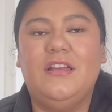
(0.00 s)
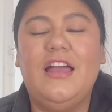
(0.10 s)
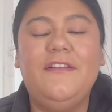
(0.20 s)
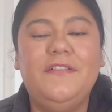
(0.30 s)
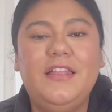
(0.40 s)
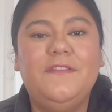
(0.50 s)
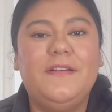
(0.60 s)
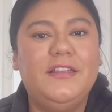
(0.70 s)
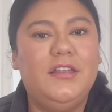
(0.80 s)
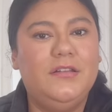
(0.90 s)
I feel like
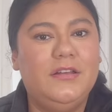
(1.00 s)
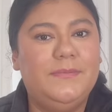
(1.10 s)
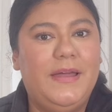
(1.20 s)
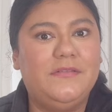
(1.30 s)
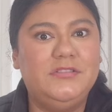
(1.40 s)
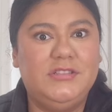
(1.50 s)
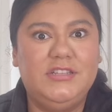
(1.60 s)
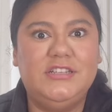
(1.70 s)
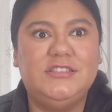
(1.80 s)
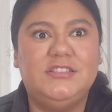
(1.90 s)
finding a good Bible
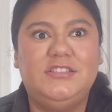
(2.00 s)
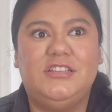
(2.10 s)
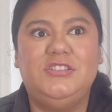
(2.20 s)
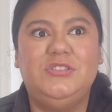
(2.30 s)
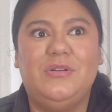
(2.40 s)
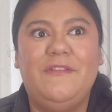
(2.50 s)
study is essential.